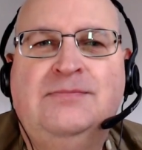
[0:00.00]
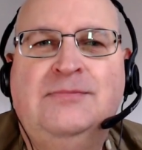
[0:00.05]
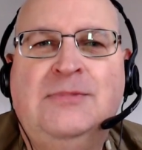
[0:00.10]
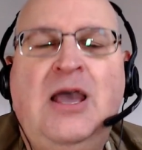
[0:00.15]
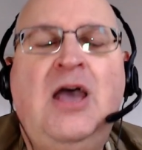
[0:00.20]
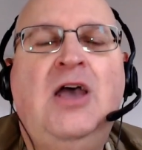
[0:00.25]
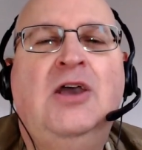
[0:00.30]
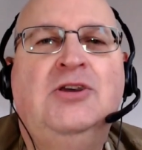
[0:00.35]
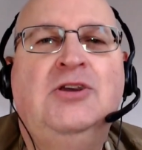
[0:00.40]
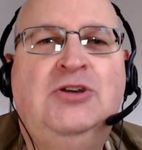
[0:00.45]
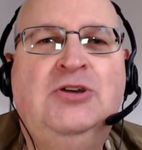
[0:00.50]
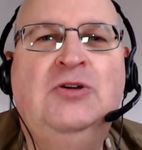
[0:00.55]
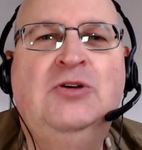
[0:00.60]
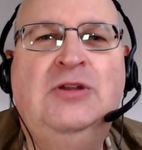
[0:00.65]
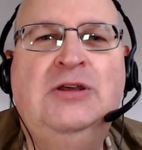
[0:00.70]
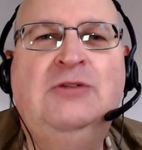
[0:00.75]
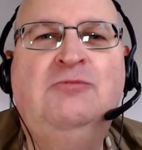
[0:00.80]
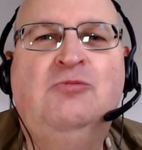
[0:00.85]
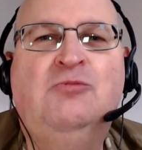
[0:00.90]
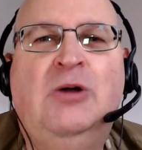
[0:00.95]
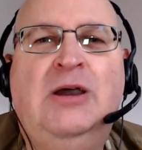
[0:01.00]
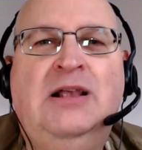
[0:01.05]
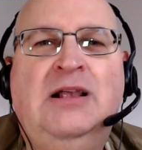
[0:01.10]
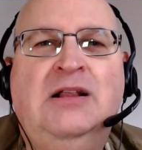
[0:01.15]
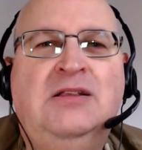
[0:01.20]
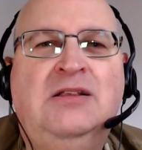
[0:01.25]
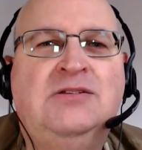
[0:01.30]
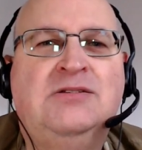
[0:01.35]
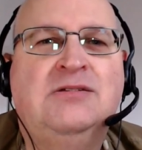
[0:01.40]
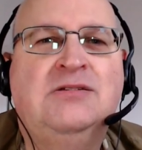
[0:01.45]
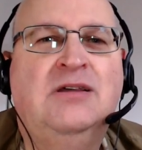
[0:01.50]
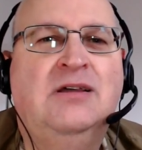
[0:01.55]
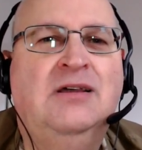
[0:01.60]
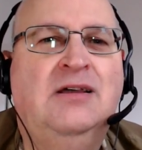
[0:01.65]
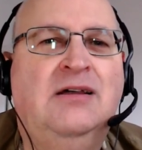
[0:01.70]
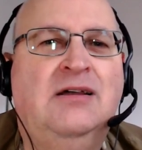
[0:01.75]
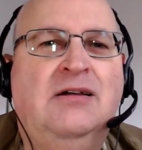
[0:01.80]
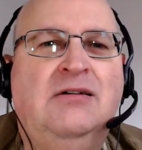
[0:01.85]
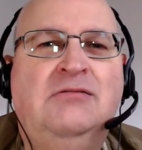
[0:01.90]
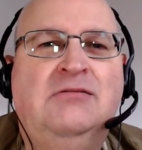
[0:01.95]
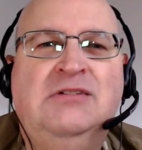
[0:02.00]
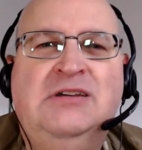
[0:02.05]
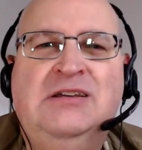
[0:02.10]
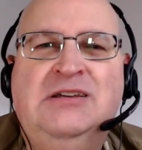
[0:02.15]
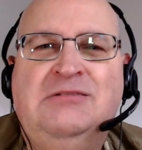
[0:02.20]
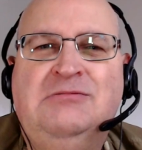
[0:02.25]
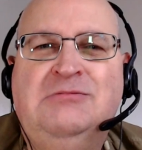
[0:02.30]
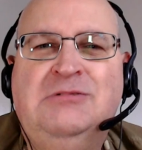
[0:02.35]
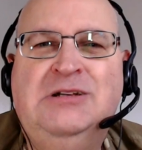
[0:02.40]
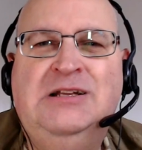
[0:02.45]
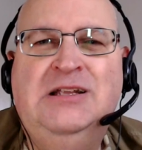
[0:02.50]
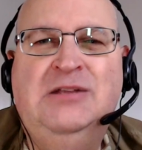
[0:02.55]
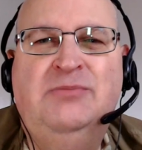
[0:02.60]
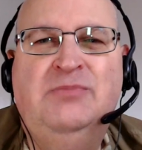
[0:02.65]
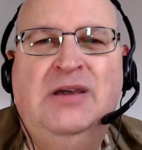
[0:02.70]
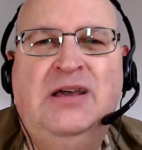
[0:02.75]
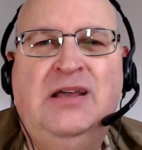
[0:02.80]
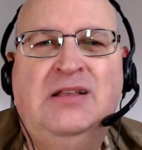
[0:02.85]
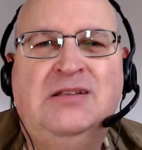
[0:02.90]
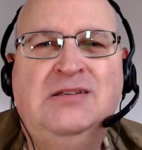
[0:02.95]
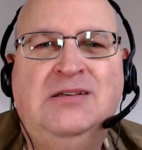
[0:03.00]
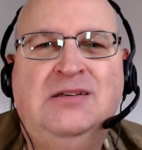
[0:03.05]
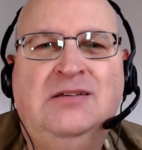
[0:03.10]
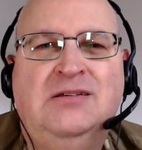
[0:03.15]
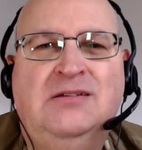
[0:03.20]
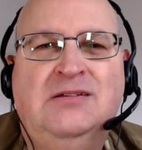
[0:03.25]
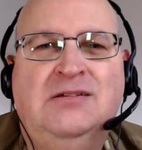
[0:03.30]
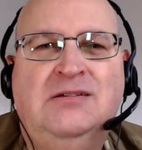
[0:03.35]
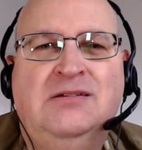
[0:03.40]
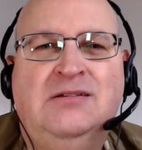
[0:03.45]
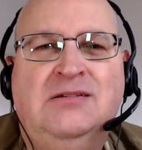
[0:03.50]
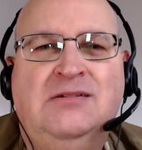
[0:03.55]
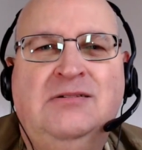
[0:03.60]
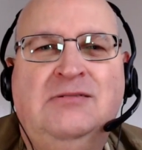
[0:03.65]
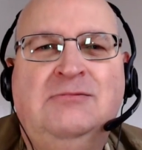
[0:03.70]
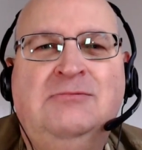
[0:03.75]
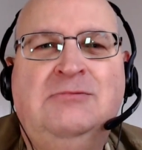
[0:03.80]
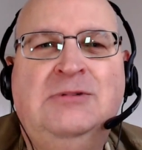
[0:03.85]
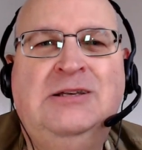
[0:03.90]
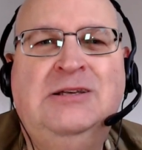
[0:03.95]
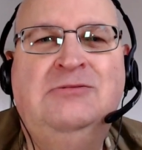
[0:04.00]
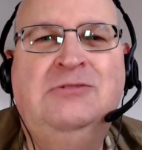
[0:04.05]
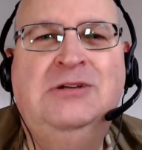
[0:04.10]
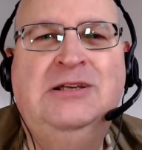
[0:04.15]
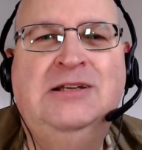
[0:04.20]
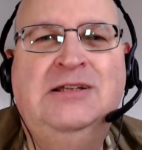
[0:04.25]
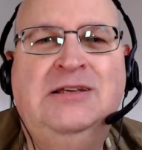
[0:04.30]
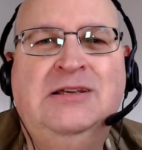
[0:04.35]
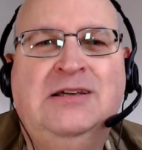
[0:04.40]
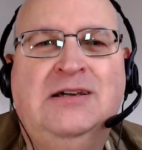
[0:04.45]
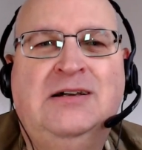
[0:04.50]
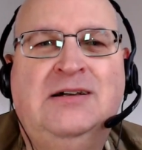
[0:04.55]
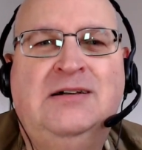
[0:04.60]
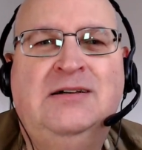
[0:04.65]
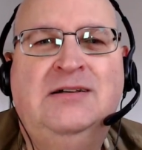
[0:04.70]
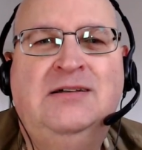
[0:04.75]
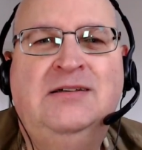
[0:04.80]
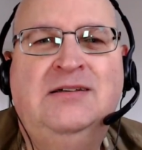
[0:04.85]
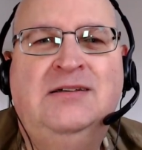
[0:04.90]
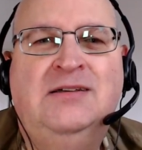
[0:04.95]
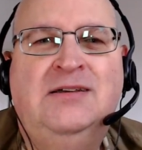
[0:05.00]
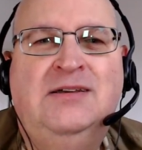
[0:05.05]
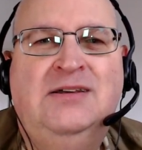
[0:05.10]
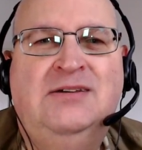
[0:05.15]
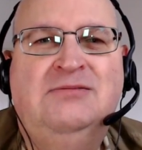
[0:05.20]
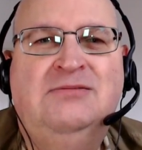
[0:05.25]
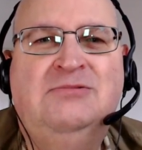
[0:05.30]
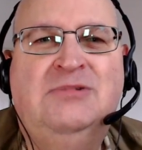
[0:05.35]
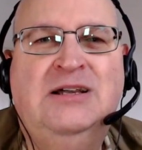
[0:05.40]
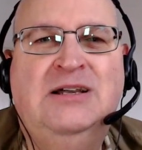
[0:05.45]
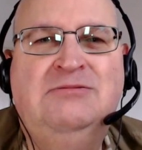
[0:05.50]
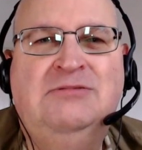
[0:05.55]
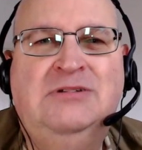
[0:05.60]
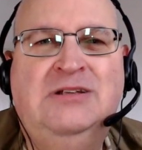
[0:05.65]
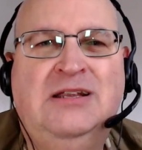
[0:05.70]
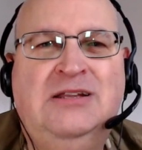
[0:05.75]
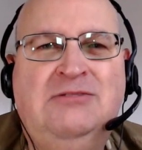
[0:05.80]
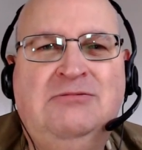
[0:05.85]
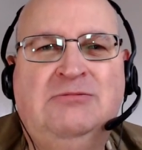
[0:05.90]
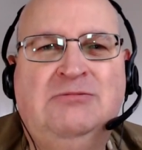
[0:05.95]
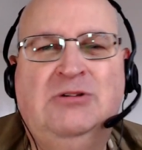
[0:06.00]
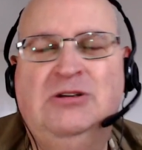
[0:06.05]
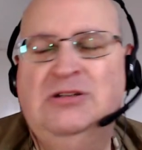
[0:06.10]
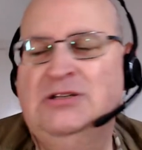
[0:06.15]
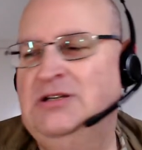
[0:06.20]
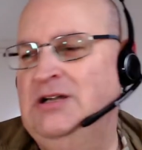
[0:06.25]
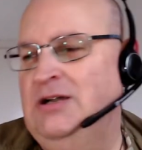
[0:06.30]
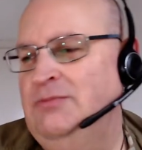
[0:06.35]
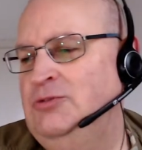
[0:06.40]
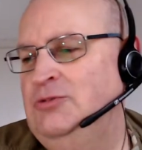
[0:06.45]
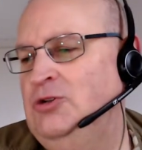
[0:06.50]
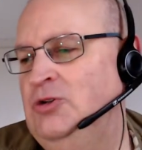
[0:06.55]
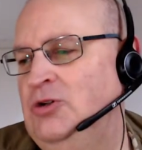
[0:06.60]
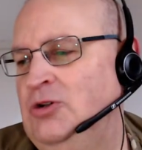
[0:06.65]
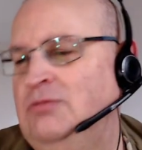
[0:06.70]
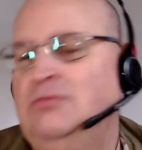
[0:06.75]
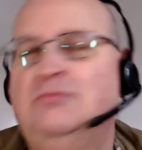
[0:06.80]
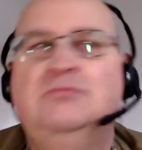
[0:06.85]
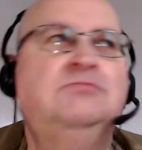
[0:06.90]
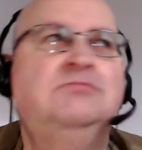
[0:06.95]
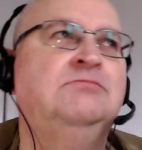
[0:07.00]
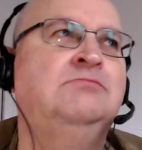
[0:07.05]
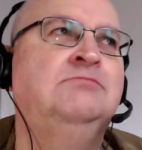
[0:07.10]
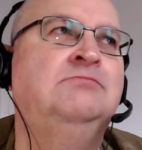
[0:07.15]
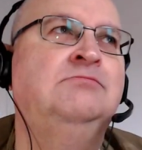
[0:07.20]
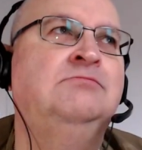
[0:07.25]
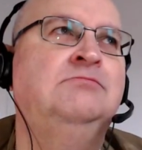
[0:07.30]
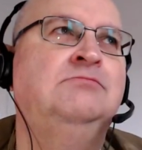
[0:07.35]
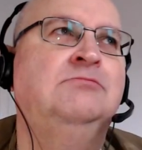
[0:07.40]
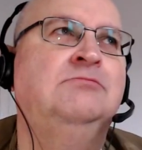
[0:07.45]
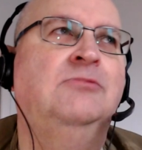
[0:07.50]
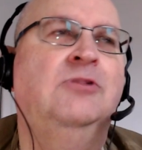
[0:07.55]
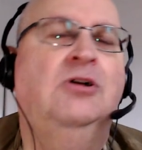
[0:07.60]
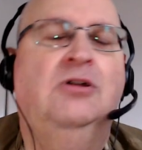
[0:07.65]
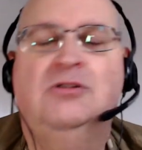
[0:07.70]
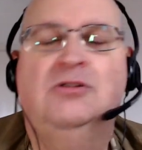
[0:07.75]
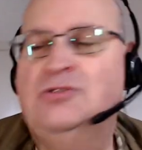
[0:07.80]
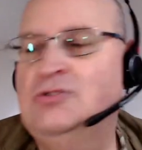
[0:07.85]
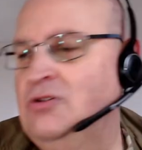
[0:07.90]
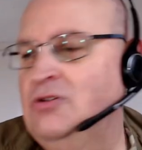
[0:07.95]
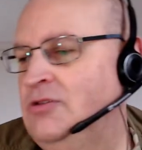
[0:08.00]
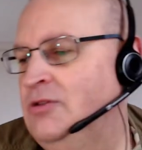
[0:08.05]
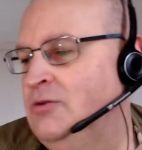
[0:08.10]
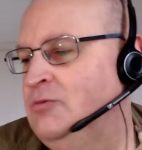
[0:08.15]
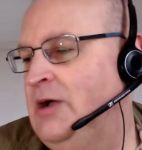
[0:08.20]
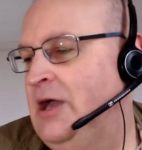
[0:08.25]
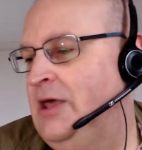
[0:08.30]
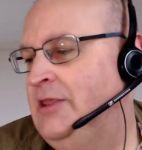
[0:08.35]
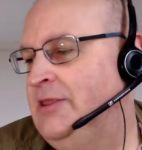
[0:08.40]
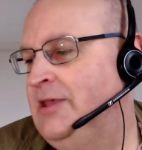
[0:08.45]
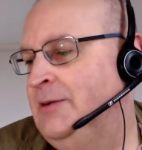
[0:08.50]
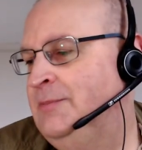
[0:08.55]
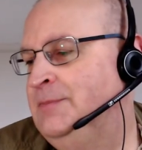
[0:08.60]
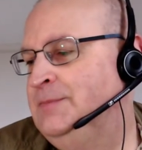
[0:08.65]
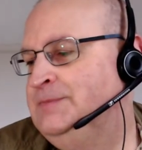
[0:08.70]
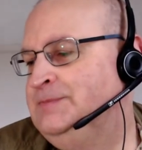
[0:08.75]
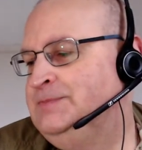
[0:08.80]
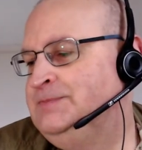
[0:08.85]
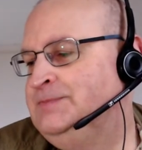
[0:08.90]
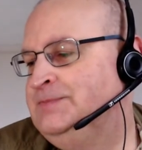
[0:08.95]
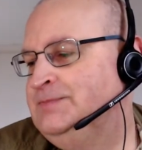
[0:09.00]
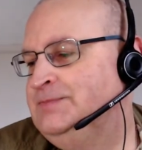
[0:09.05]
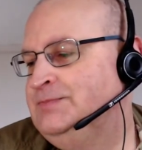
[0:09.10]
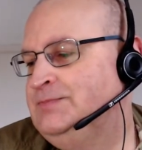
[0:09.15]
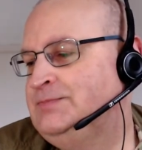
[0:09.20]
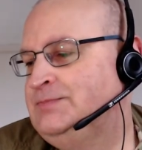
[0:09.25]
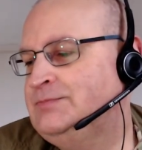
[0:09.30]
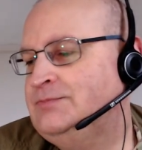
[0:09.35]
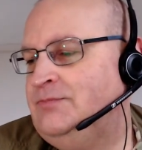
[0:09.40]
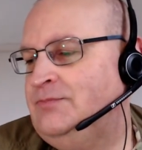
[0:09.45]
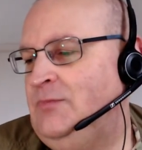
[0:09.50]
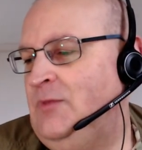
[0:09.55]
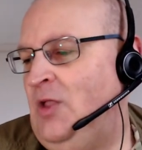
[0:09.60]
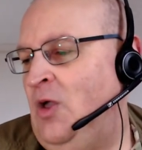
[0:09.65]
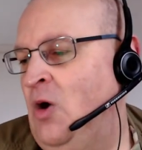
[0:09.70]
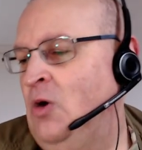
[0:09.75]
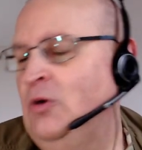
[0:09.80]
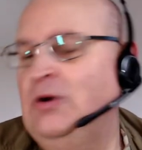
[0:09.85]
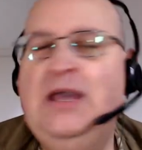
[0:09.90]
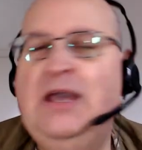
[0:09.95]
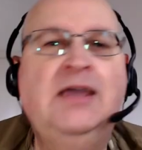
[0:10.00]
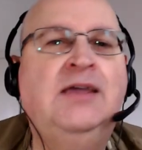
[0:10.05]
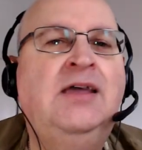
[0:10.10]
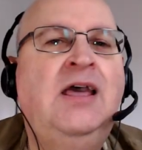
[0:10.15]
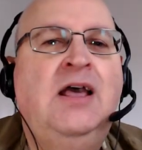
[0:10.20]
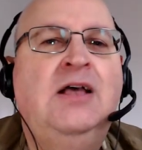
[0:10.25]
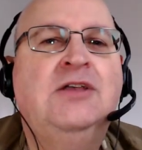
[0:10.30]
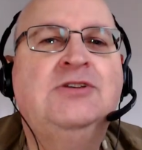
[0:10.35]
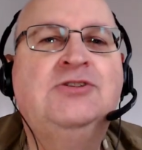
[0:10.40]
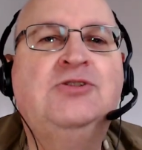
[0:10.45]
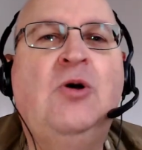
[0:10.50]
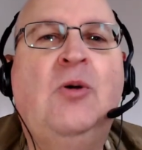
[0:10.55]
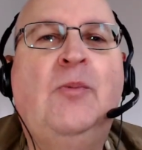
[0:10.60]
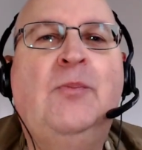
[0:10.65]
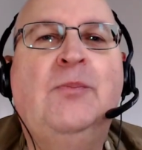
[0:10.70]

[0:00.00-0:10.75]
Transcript: Here in Wales, we're really petty. We really are. Why would anyone want to come here? Also, the weather. Okay, so